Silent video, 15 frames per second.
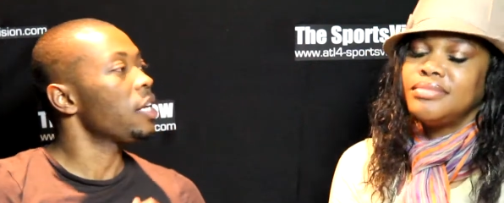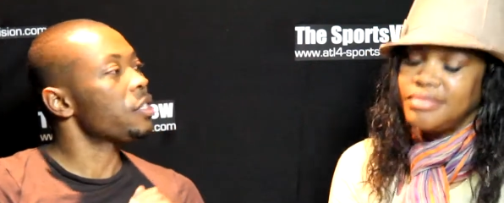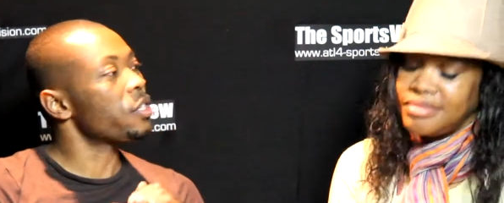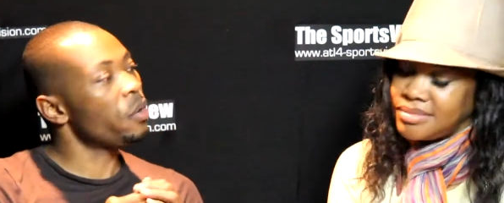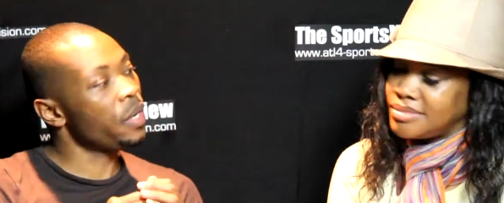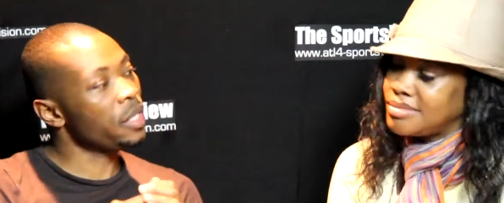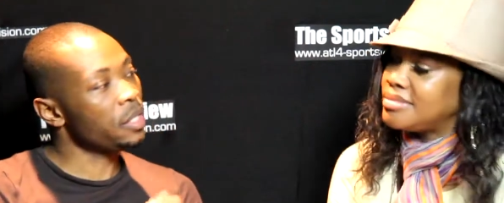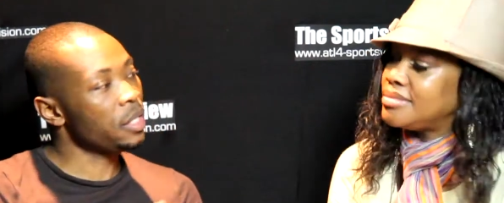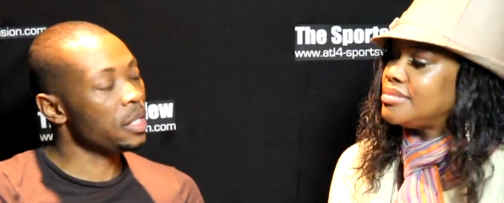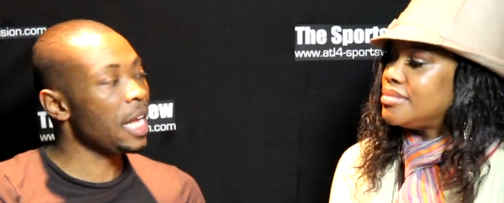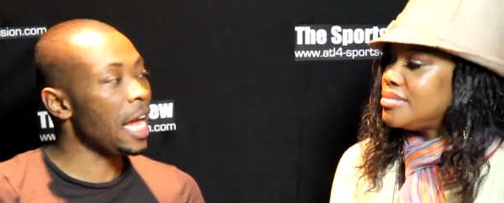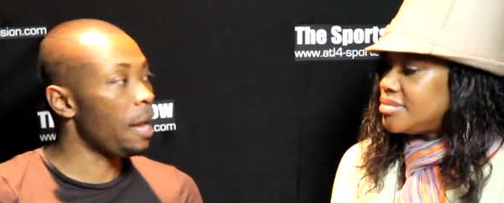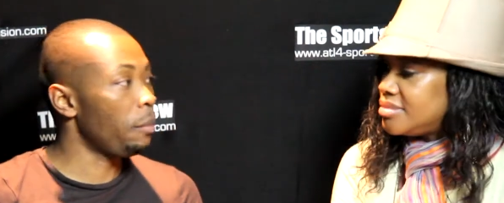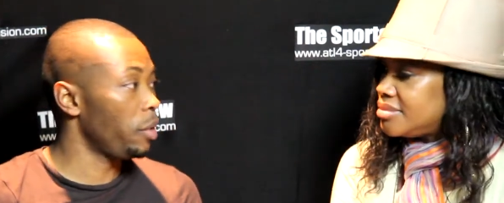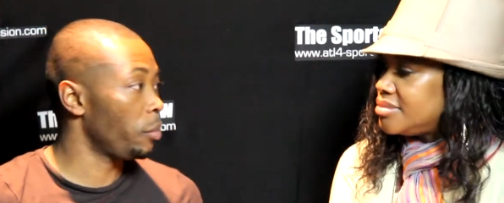Speaker 1: So it's a
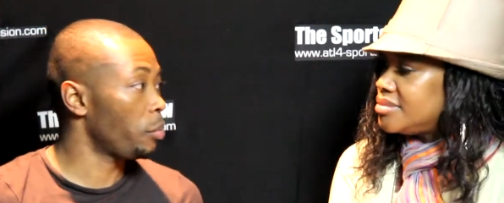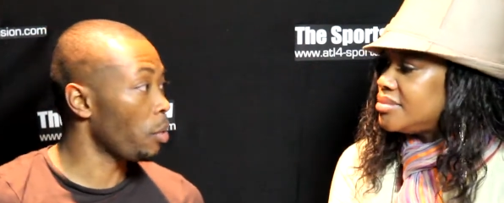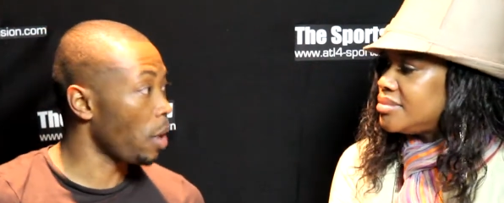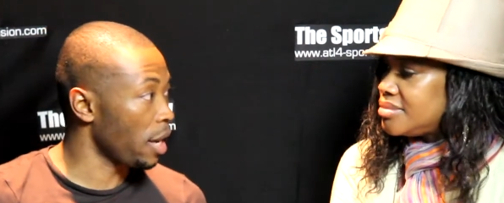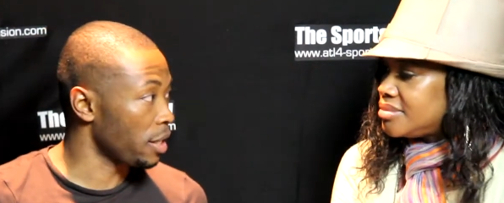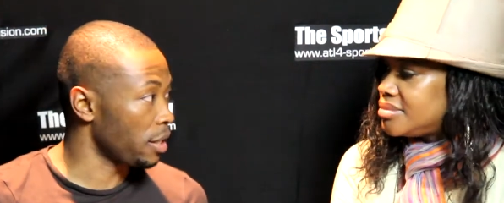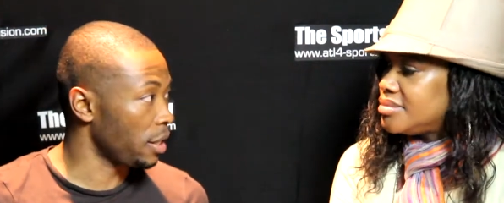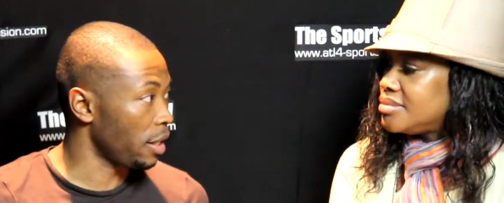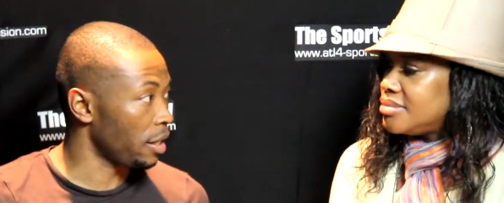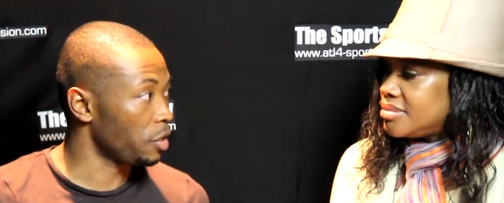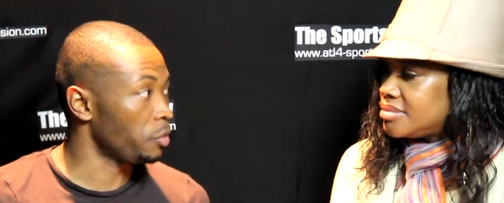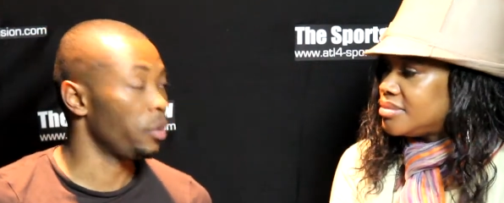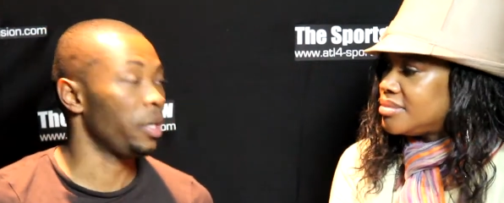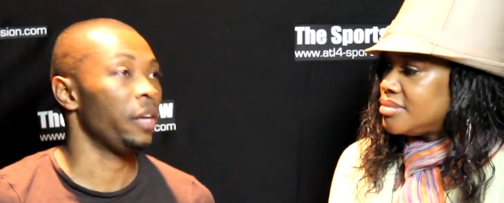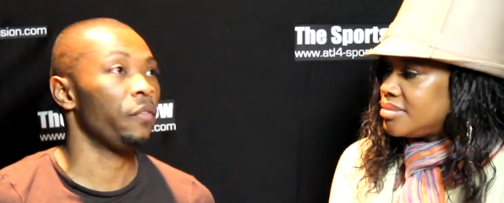timely
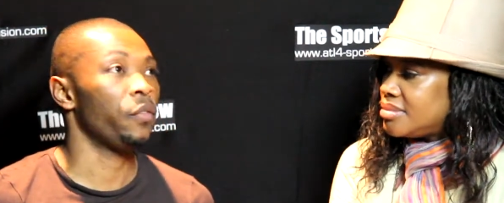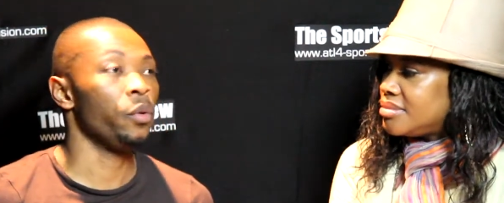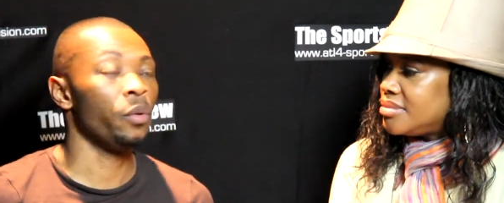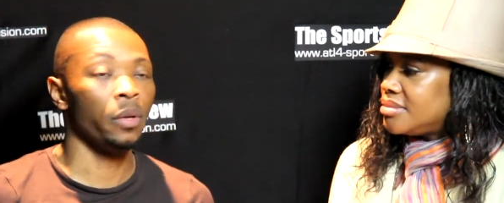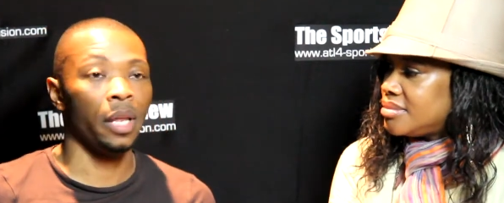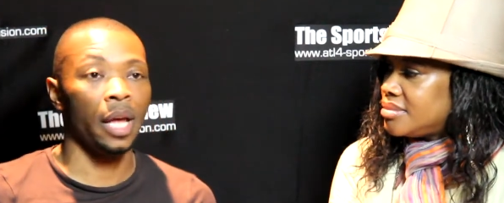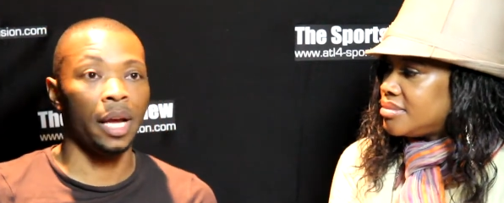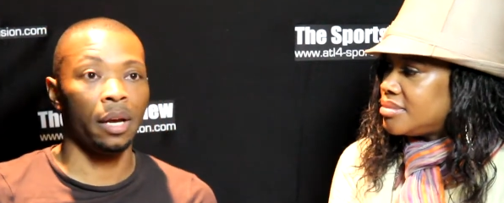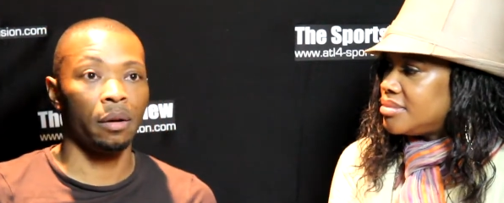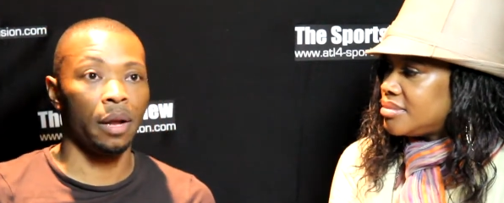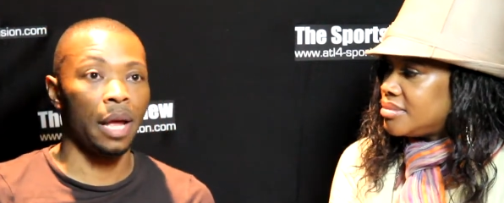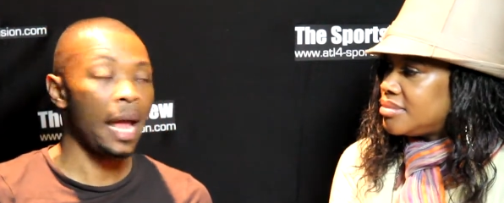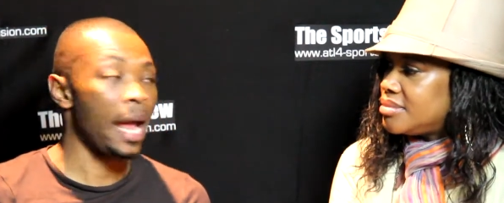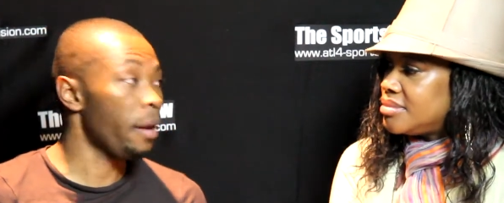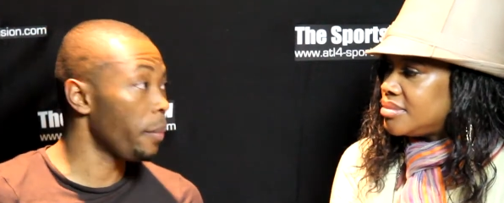process. But if you were like
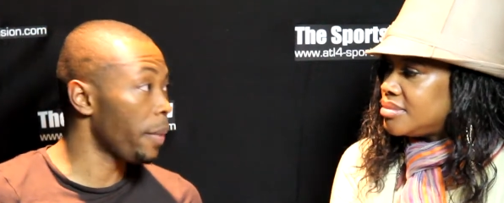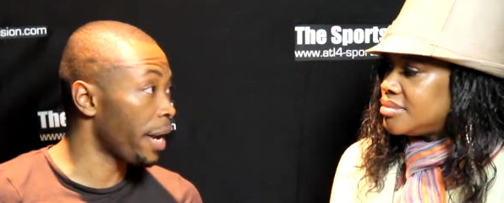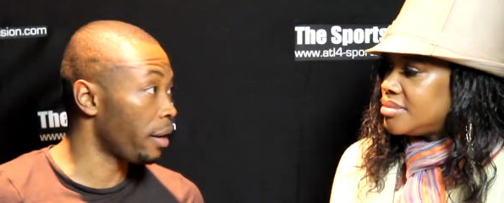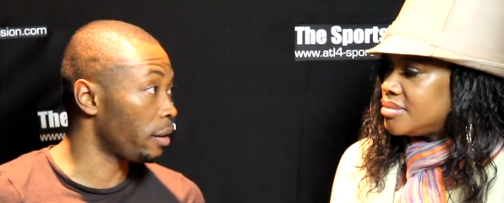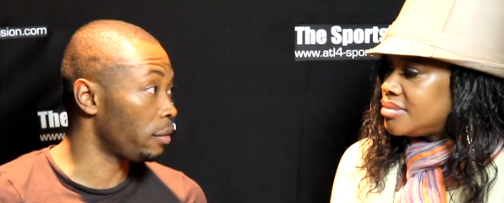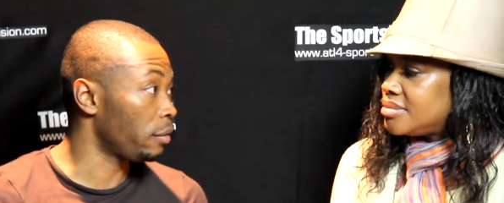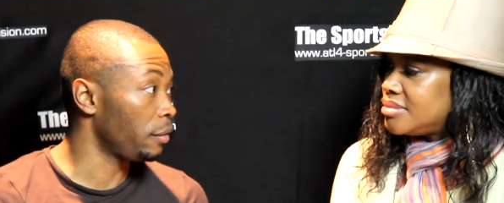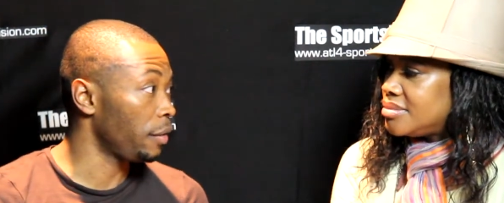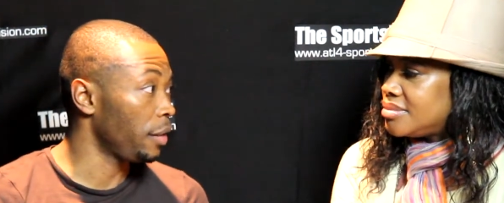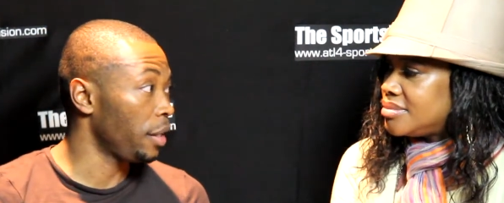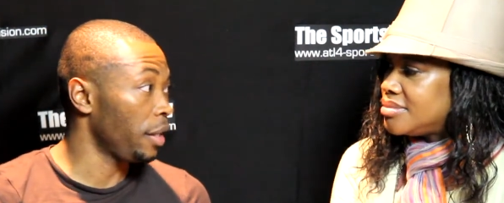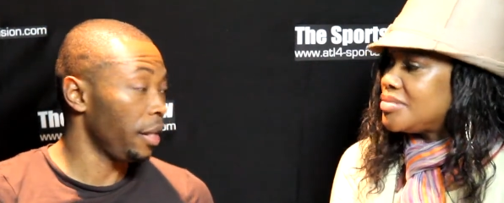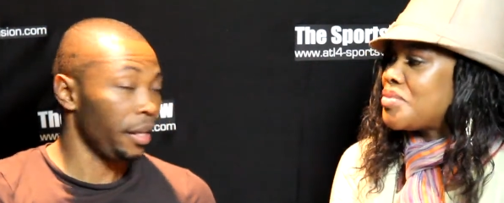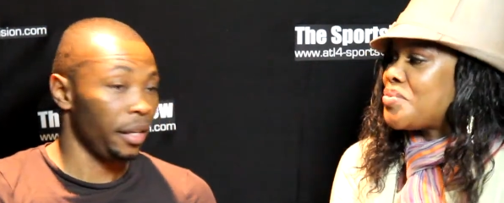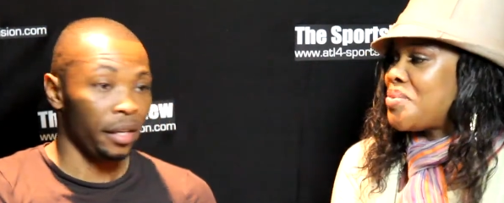on Hair Battle,
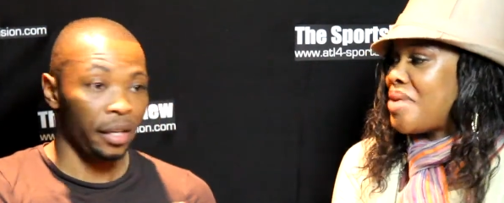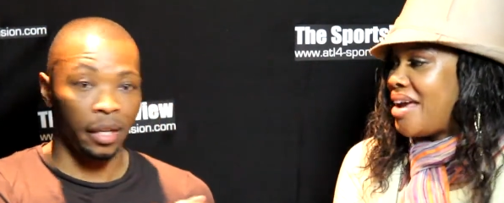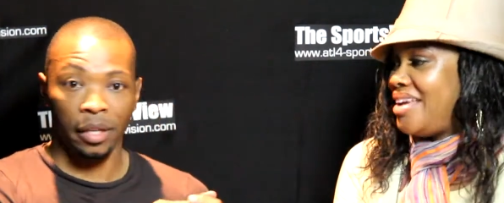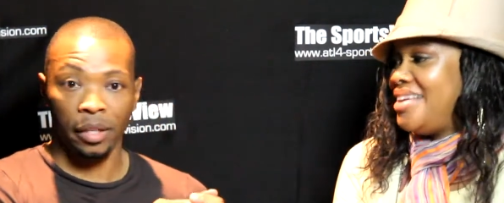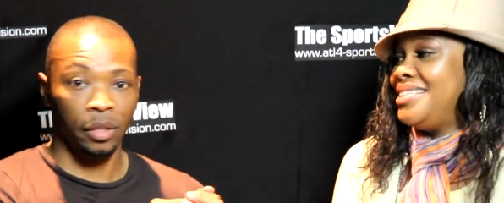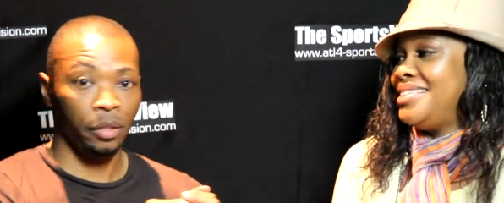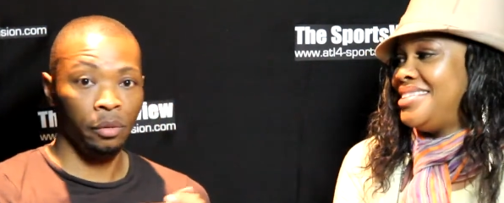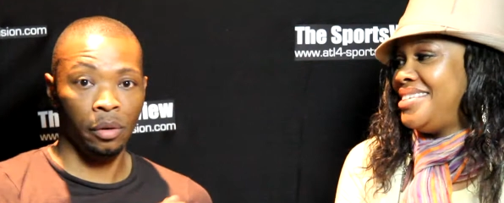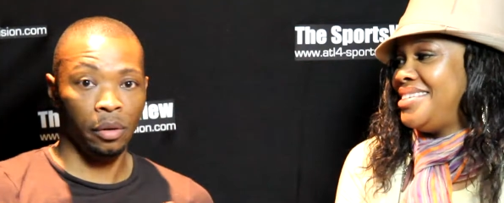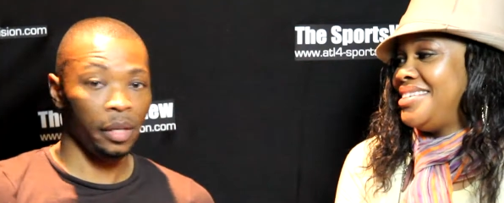you